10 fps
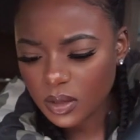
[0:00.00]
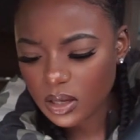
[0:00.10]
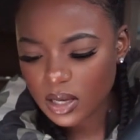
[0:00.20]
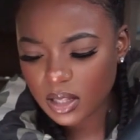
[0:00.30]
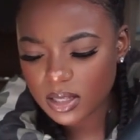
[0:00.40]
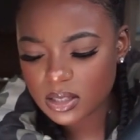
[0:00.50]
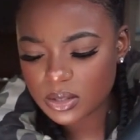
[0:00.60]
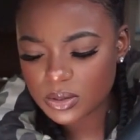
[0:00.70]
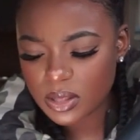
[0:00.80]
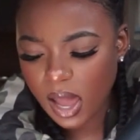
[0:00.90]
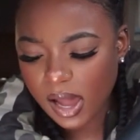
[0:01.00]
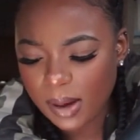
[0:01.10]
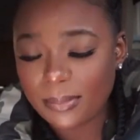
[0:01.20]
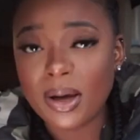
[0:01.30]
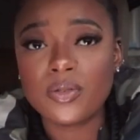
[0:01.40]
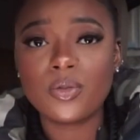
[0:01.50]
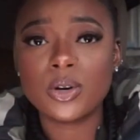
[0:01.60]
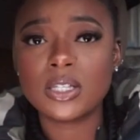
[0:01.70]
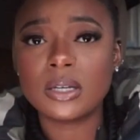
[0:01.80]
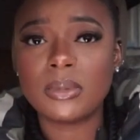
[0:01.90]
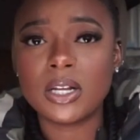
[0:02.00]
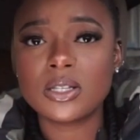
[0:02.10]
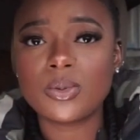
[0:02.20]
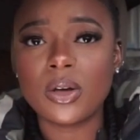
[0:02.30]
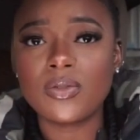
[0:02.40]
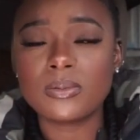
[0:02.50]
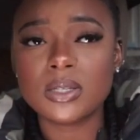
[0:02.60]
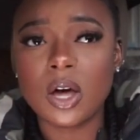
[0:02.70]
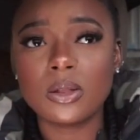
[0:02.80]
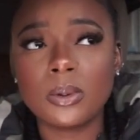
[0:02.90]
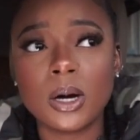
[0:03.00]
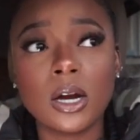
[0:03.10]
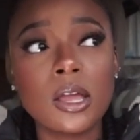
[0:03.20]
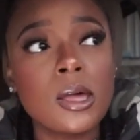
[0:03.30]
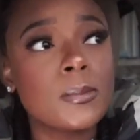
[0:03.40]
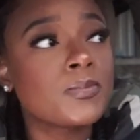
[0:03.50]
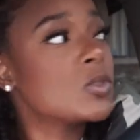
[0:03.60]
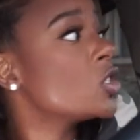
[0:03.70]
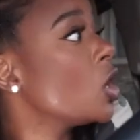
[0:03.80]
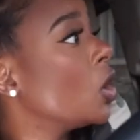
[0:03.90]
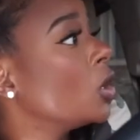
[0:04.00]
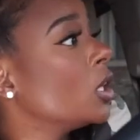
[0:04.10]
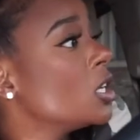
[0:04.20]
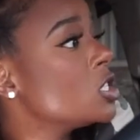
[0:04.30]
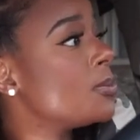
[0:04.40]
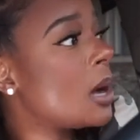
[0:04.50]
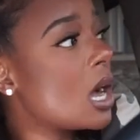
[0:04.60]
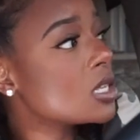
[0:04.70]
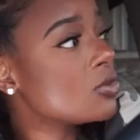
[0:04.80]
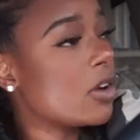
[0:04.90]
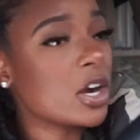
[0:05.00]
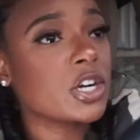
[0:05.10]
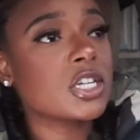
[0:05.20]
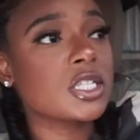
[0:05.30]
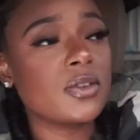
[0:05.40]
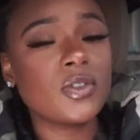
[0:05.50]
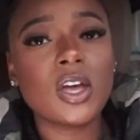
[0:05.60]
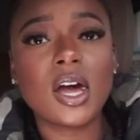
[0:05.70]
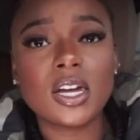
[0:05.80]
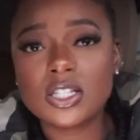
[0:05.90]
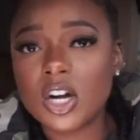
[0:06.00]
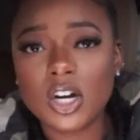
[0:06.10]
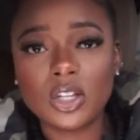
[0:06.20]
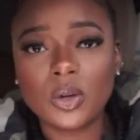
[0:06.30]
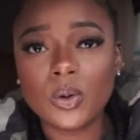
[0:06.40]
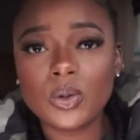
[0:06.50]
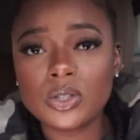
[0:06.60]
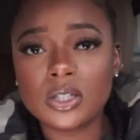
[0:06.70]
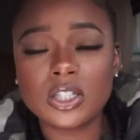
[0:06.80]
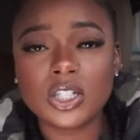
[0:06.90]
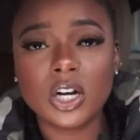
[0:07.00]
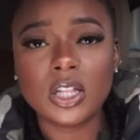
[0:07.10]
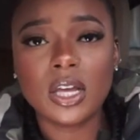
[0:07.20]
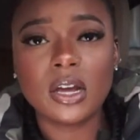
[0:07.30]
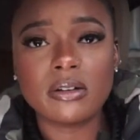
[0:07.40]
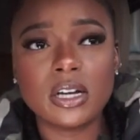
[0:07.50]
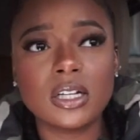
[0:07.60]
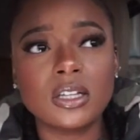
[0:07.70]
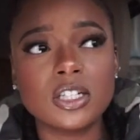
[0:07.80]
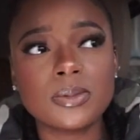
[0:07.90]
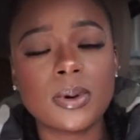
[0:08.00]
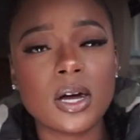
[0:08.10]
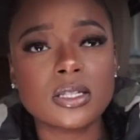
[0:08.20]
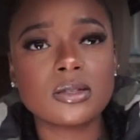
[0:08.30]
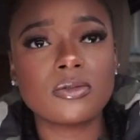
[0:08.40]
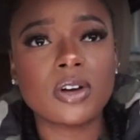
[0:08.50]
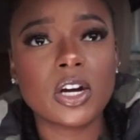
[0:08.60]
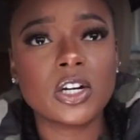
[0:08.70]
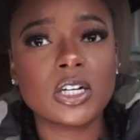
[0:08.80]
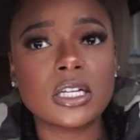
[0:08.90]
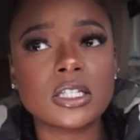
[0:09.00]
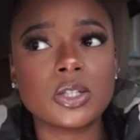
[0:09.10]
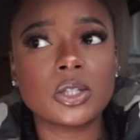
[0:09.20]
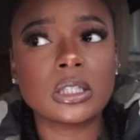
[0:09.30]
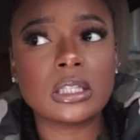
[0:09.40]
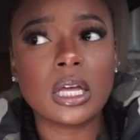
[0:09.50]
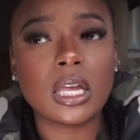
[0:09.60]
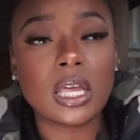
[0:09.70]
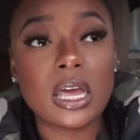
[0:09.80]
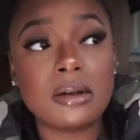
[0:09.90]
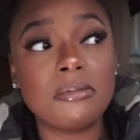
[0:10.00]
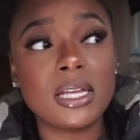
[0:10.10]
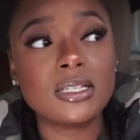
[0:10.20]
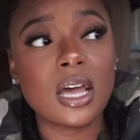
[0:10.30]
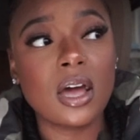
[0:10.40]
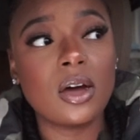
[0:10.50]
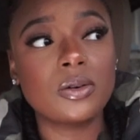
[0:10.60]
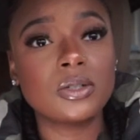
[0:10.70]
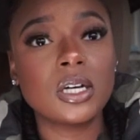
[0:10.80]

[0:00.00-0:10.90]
Yeah, let's do that. I'm about 14 minutes away from South Park. So Lunchbox Records, if you guys are local to the Charlotte area, Lunchbox Record is literally like in Midtown,